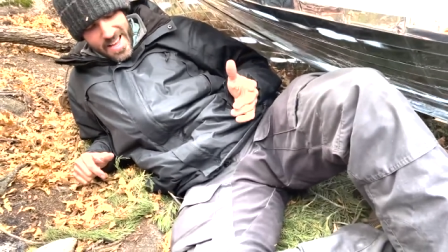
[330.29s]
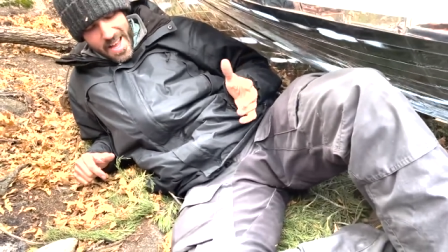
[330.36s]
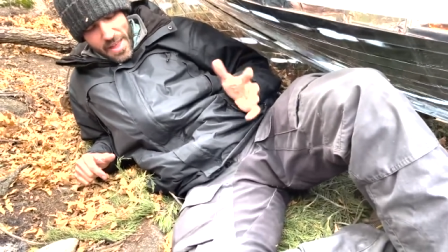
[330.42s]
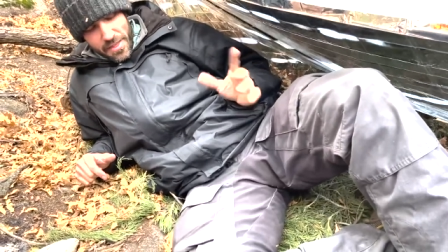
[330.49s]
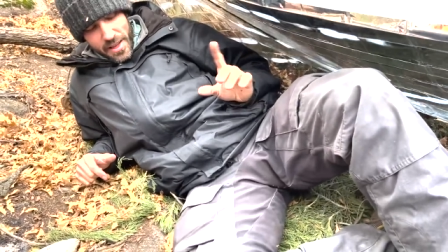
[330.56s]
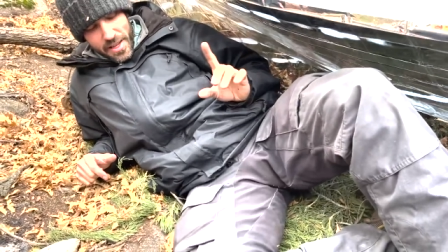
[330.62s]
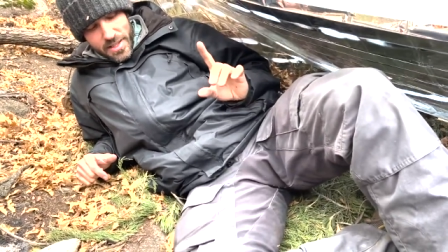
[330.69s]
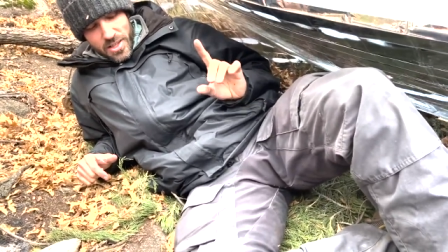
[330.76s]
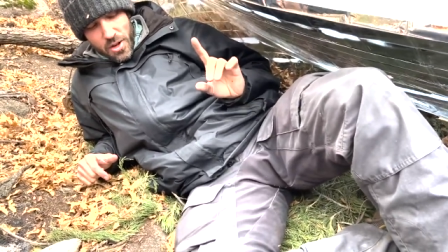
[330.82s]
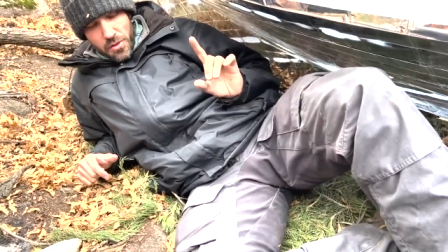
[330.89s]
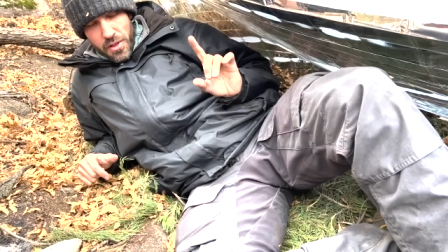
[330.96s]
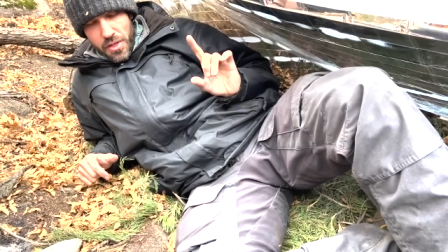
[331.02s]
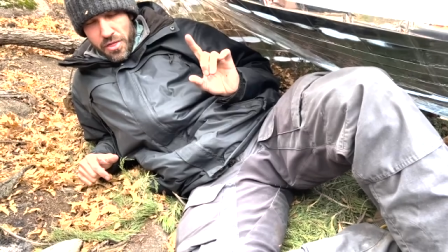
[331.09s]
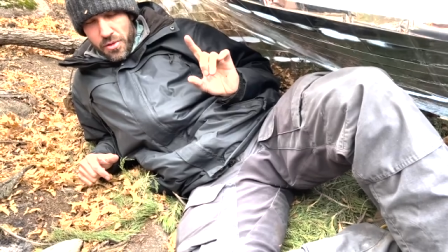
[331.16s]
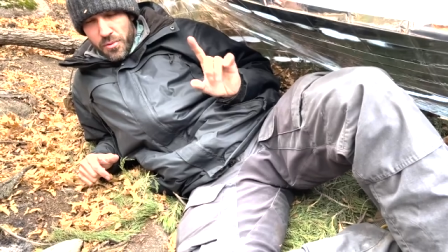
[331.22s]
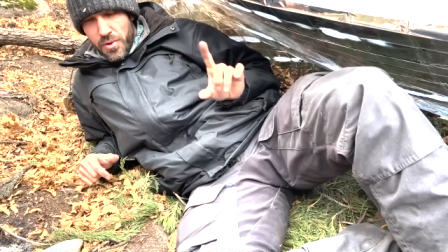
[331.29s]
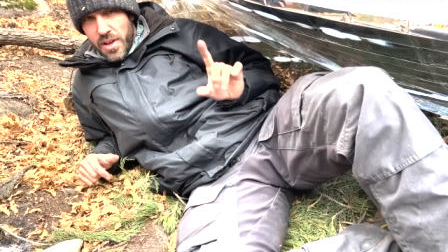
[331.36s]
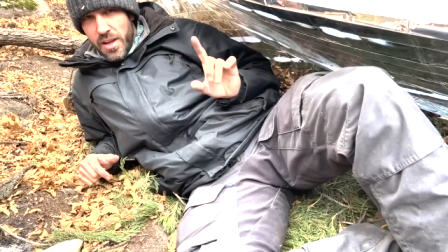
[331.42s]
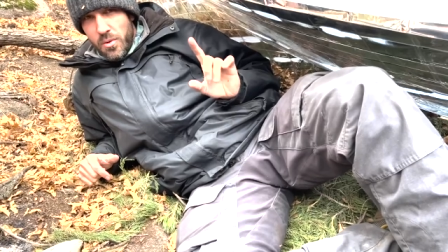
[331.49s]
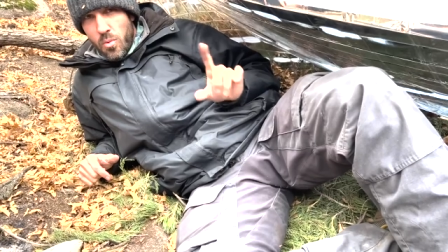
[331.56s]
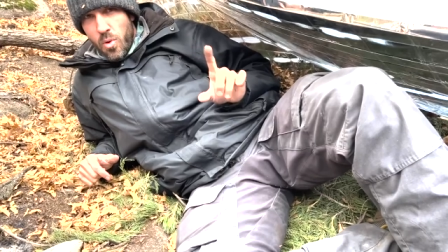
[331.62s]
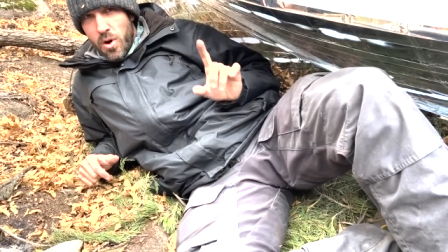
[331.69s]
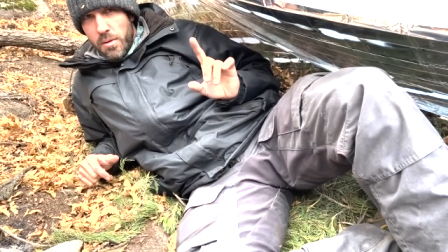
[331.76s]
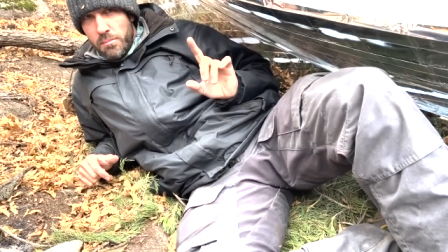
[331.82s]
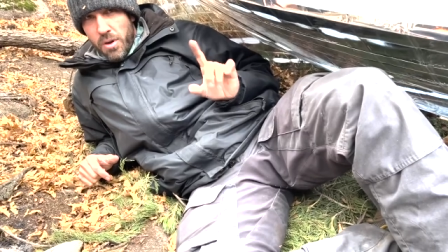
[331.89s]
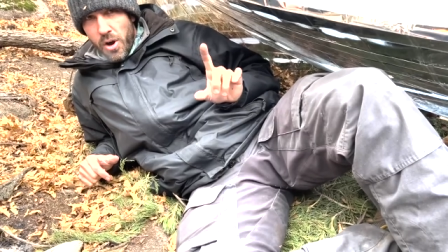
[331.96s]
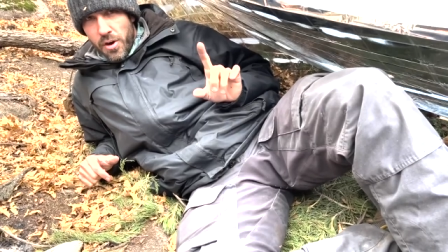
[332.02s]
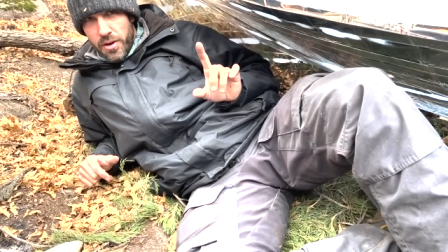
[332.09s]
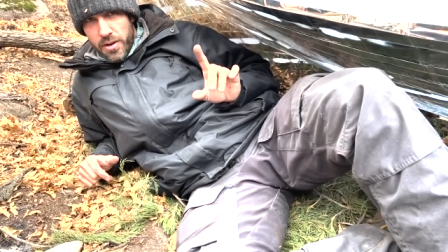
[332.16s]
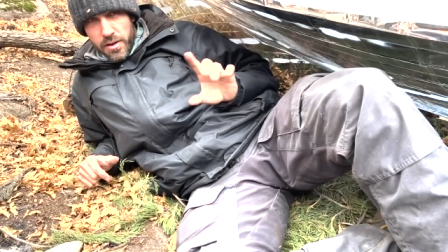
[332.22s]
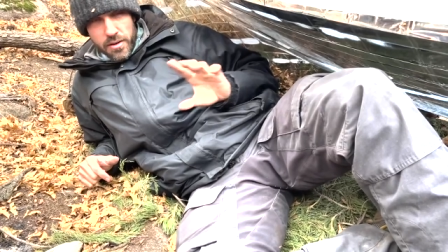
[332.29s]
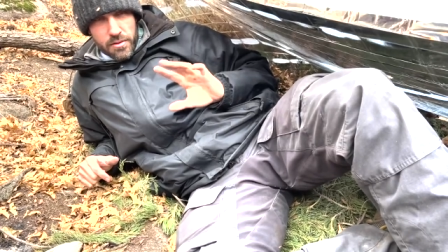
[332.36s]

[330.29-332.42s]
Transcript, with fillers: I think it's called the three-in-one parka.